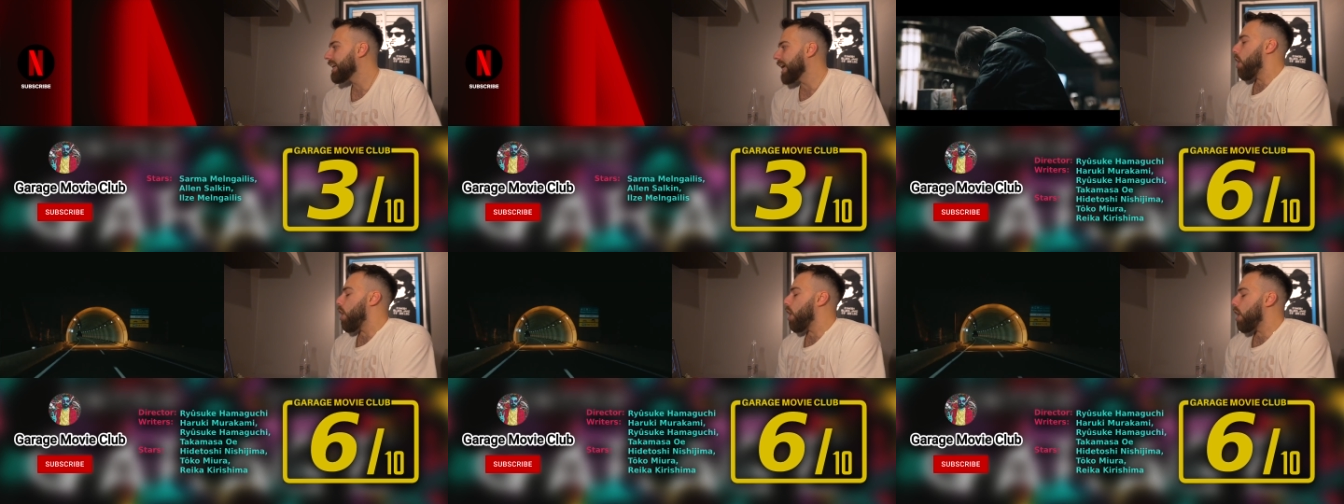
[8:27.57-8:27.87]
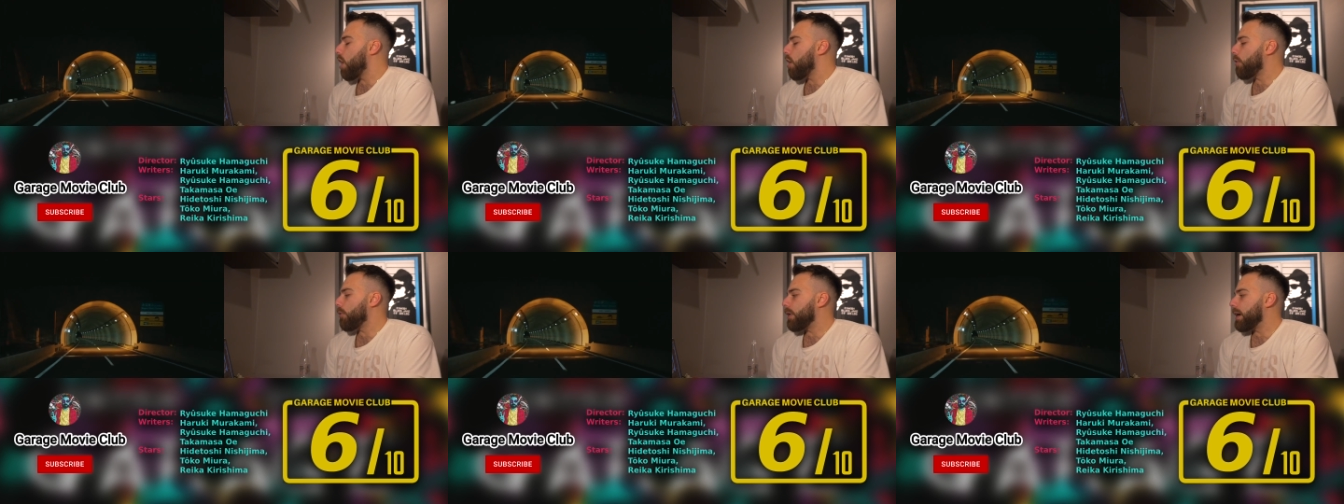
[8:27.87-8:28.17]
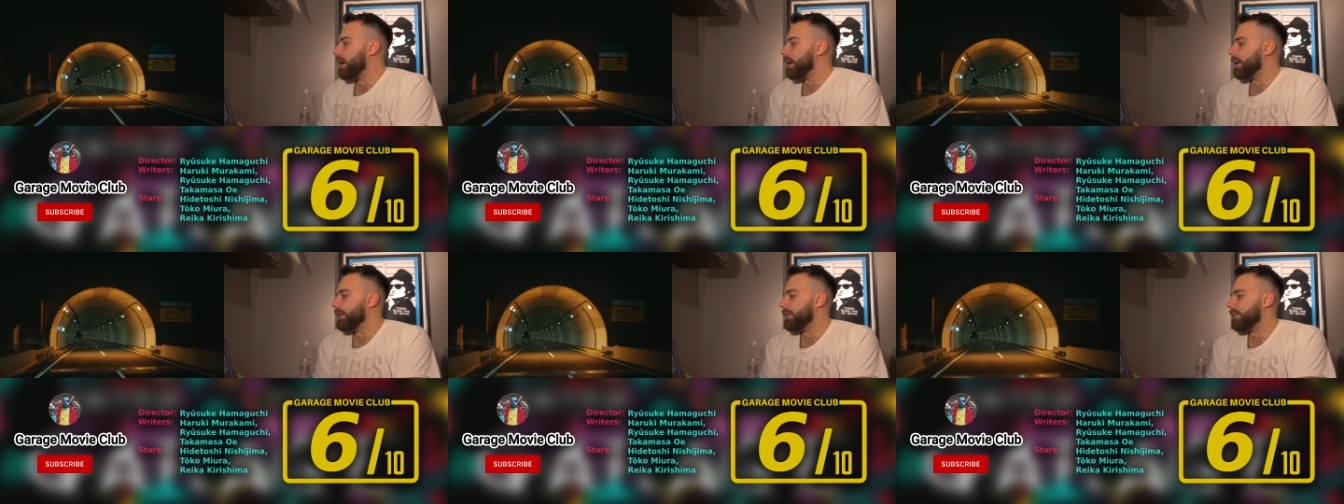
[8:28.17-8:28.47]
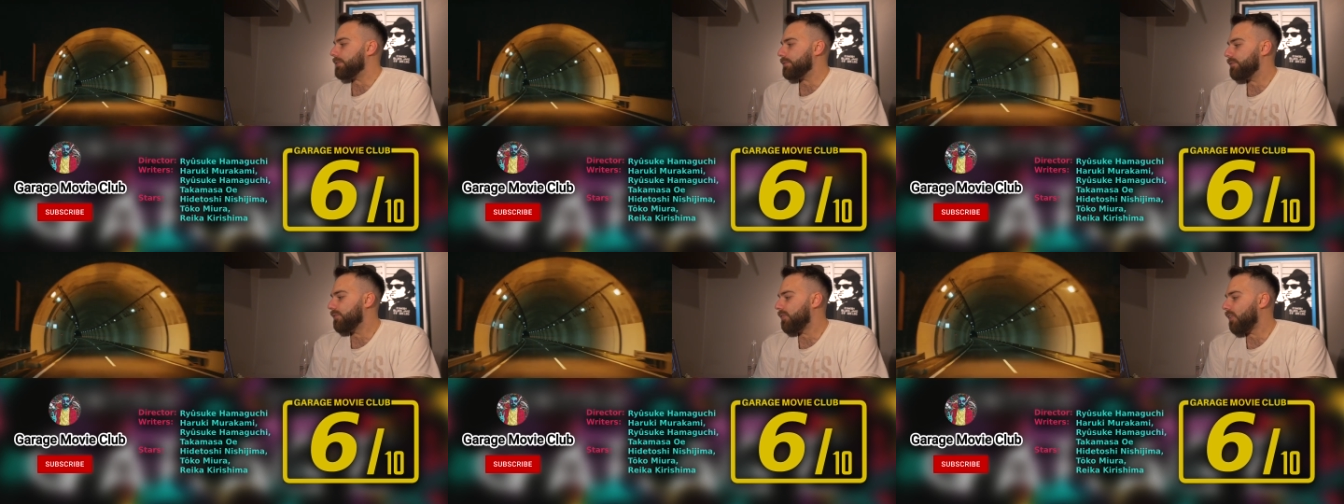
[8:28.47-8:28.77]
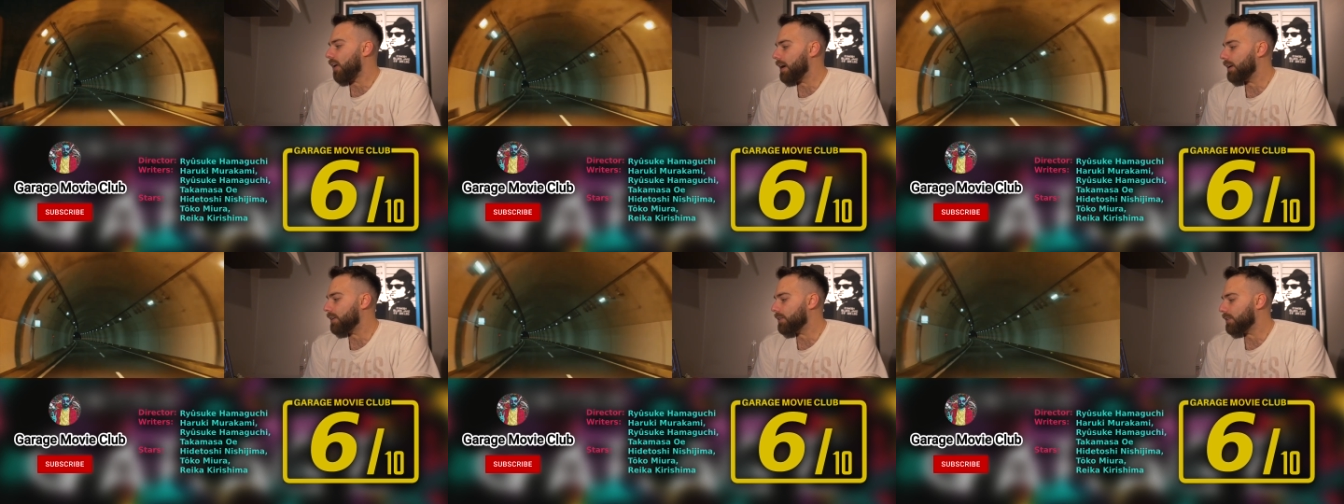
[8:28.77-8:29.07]
Alright,
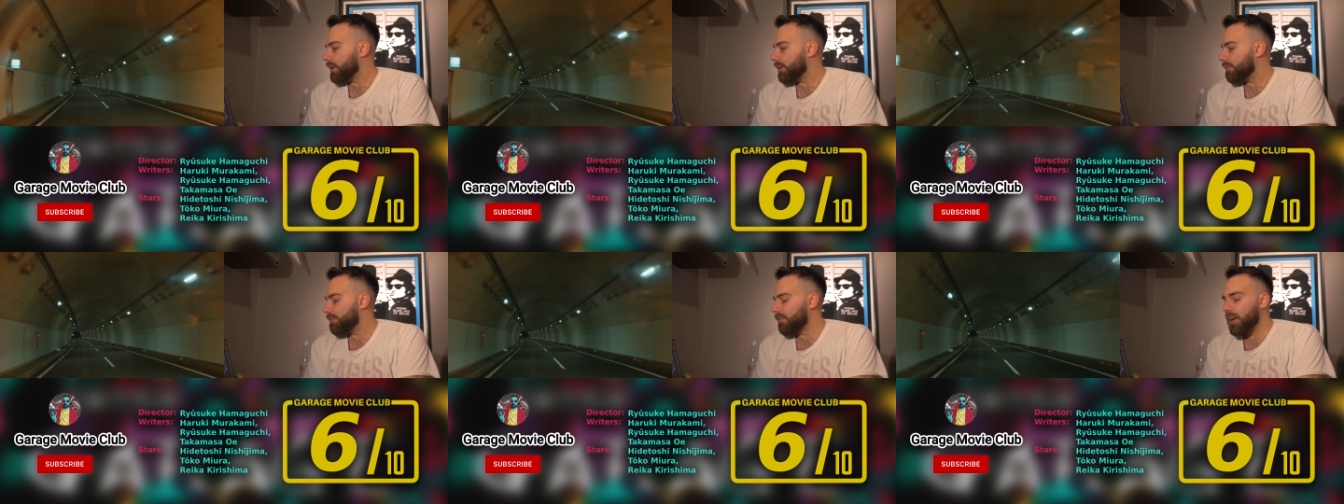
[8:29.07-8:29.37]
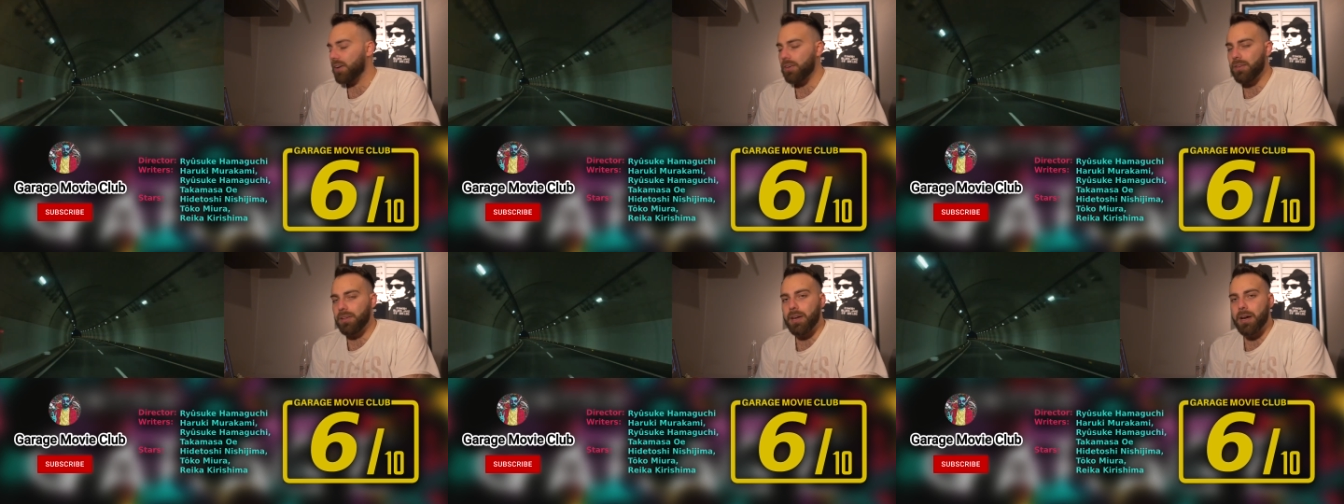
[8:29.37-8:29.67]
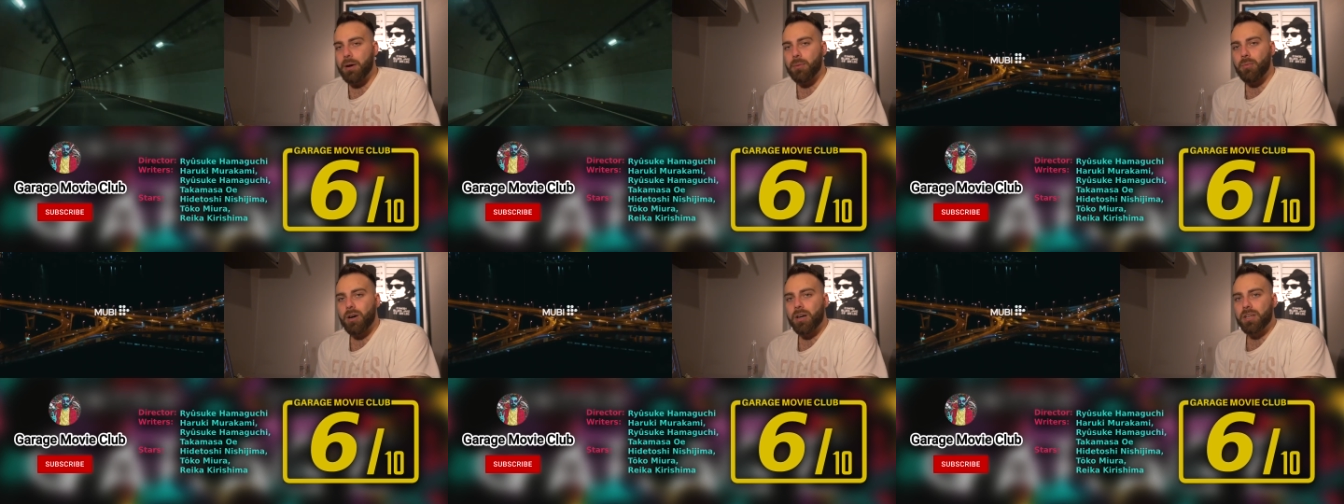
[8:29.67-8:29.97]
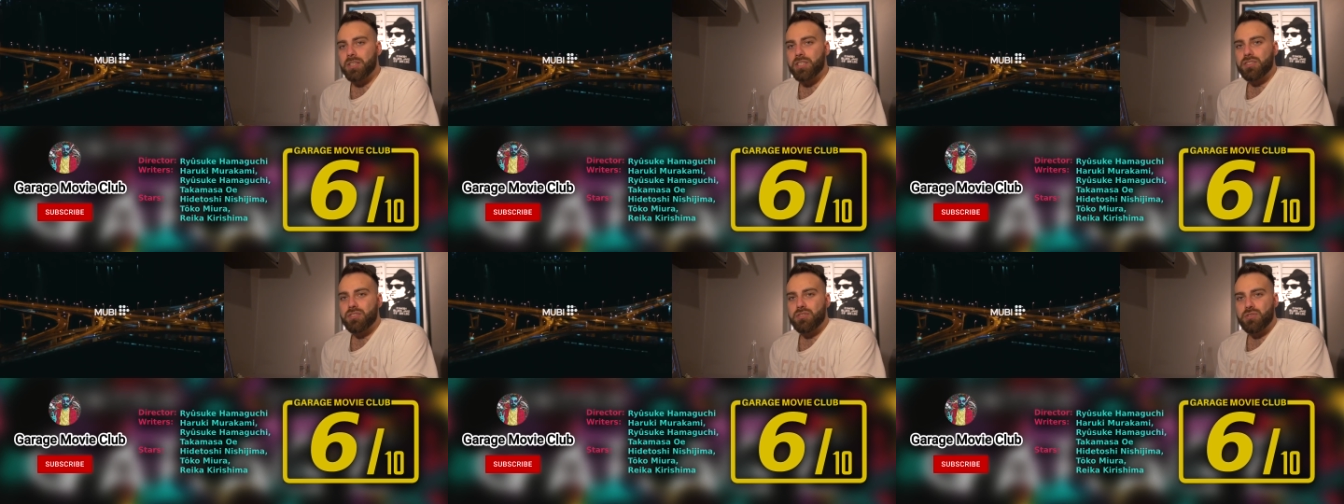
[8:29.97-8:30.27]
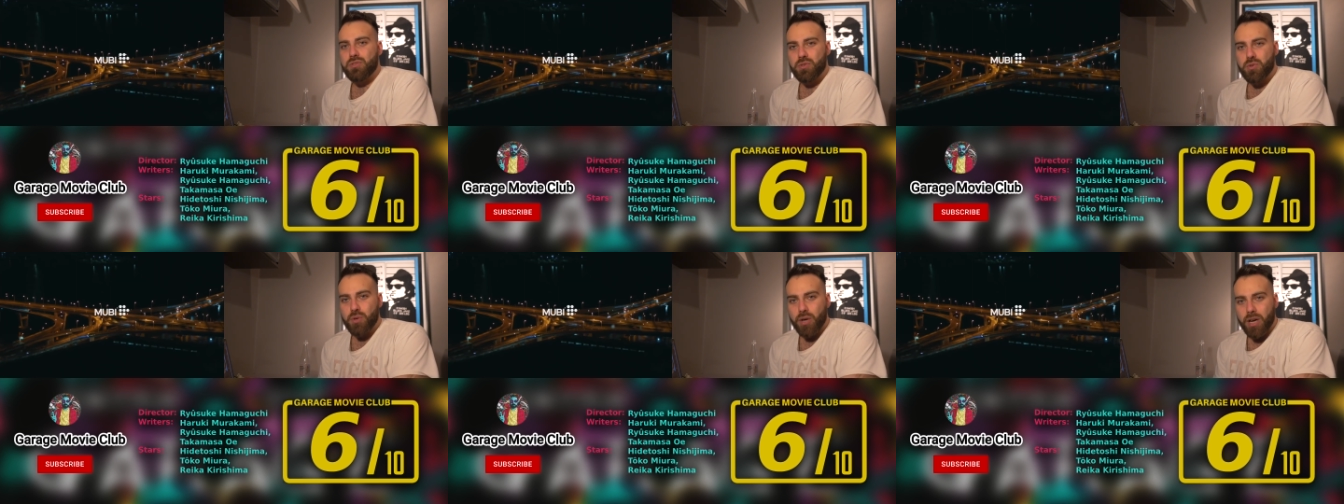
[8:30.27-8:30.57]
finally I
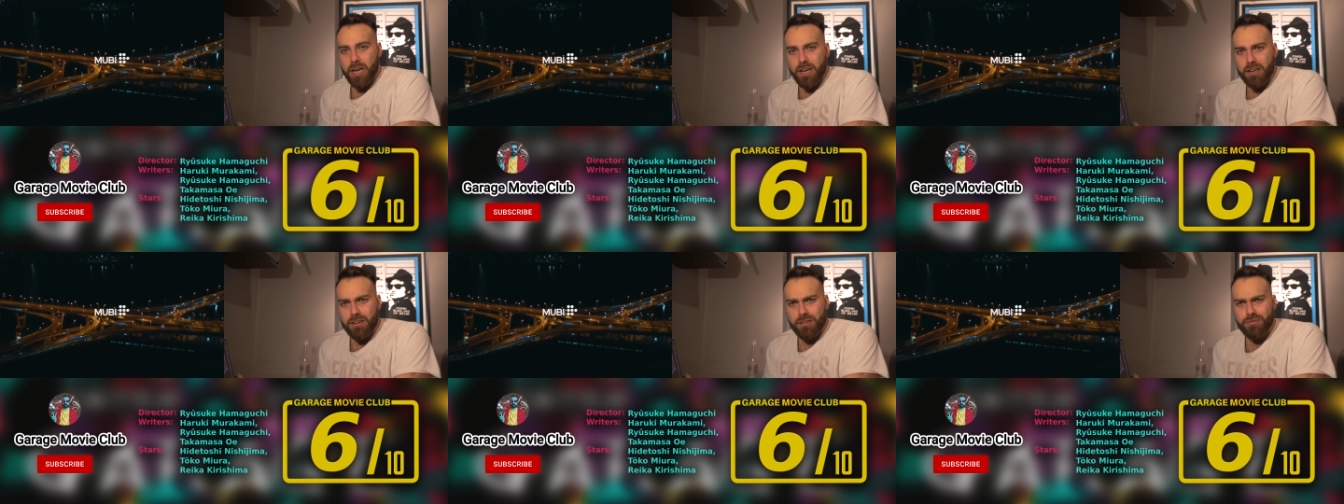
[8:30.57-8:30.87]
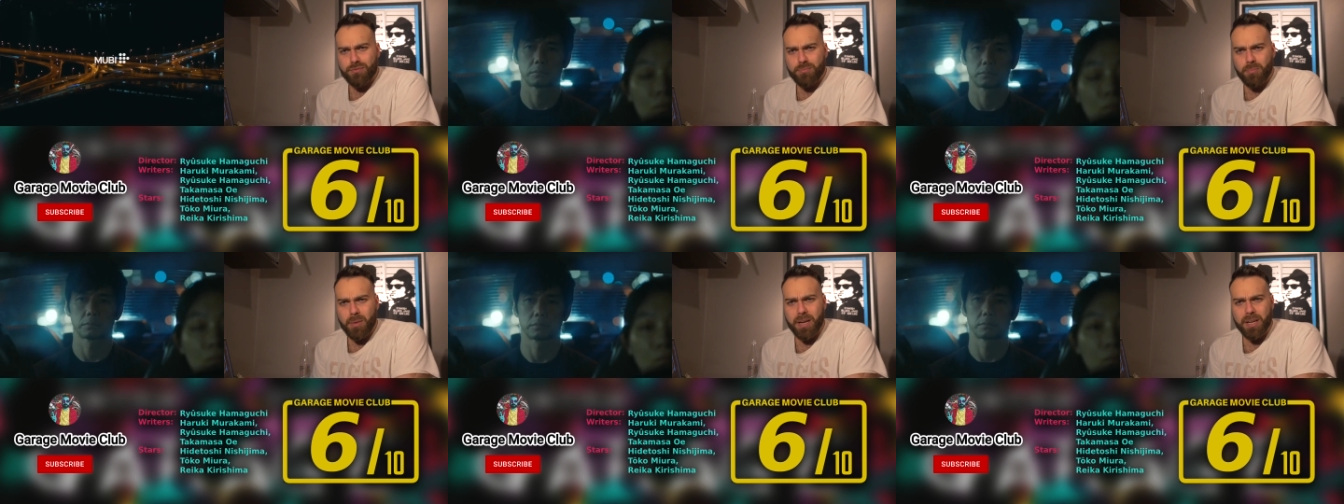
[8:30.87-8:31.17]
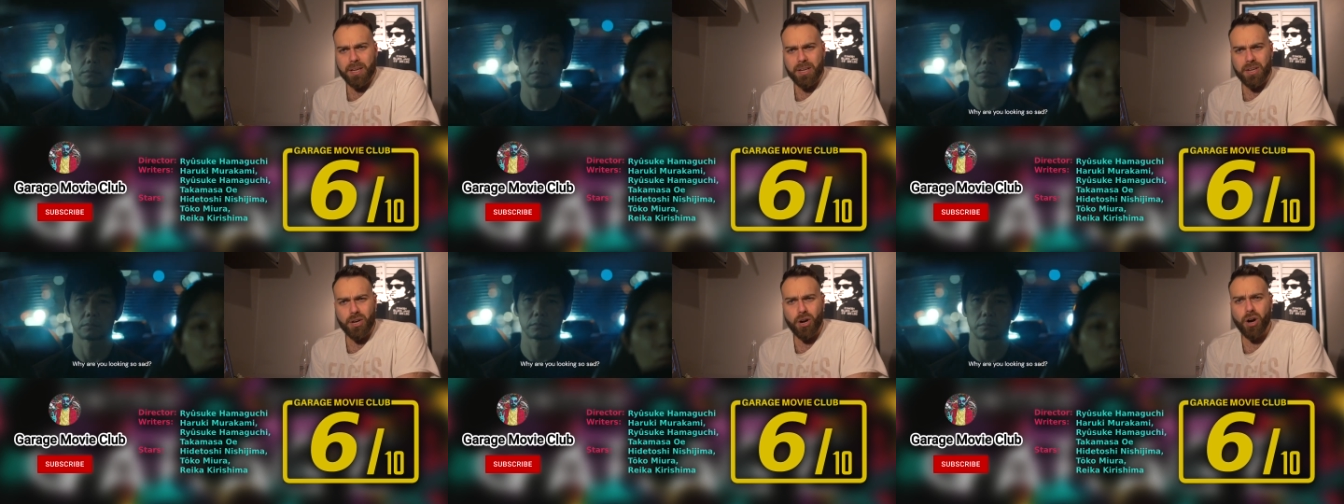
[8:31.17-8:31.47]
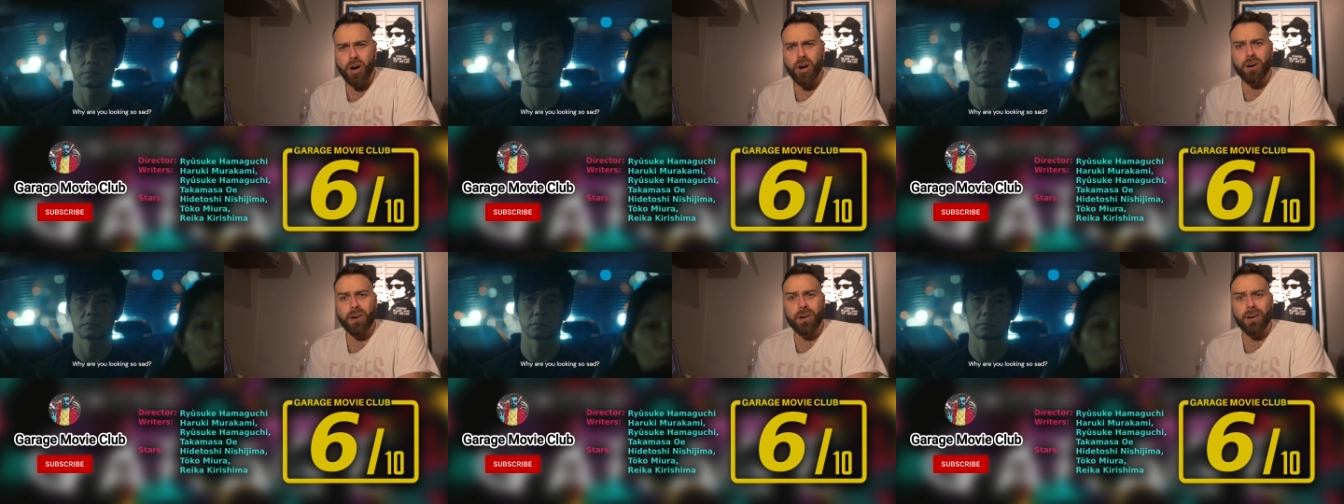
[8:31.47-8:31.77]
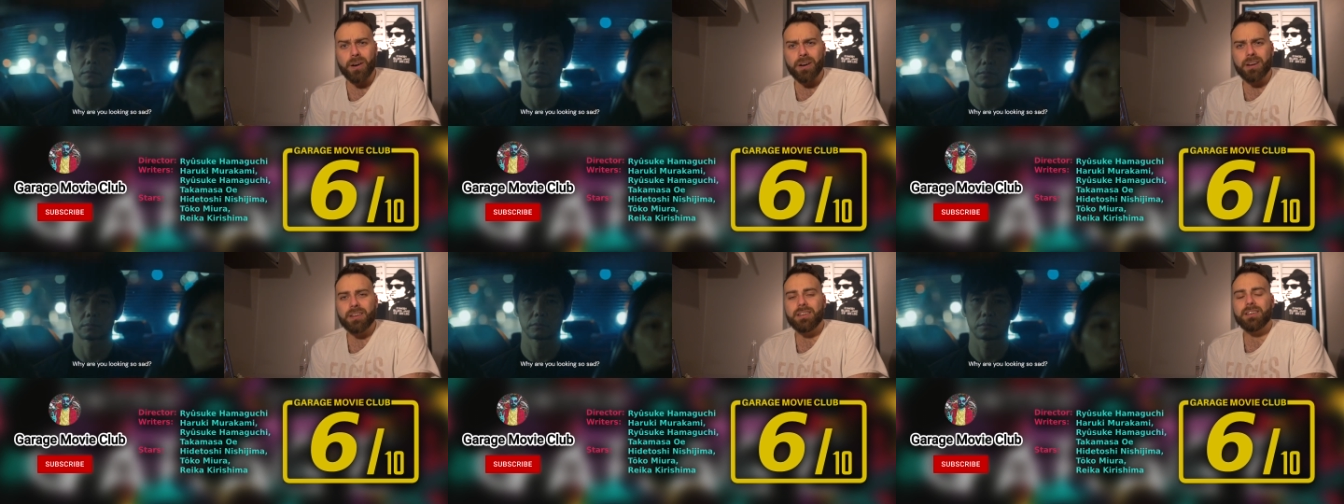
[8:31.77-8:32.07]
watched Drive My
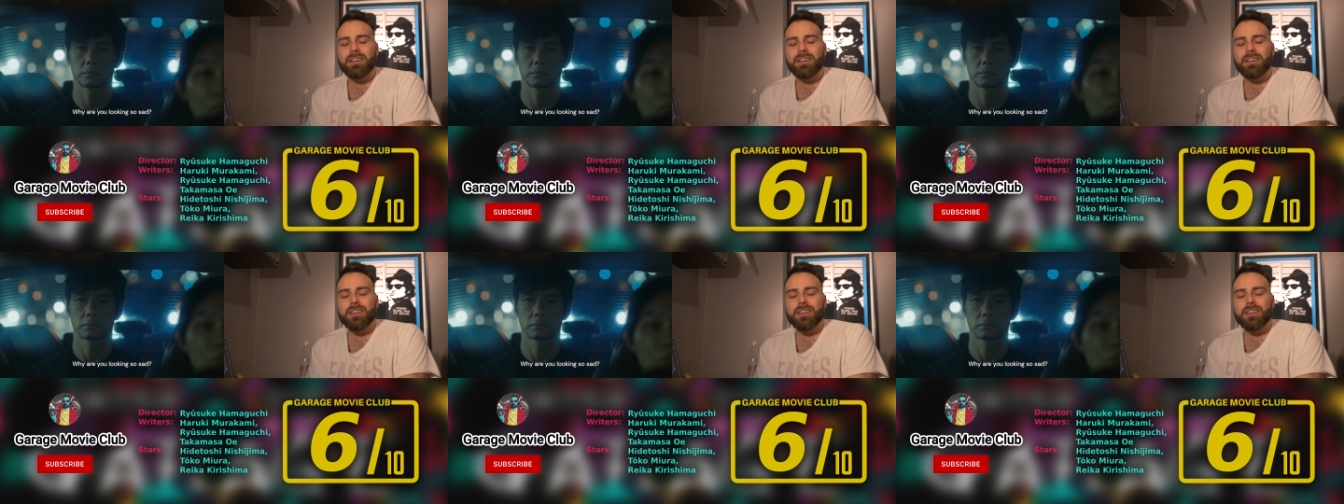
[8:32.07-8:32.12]
Car.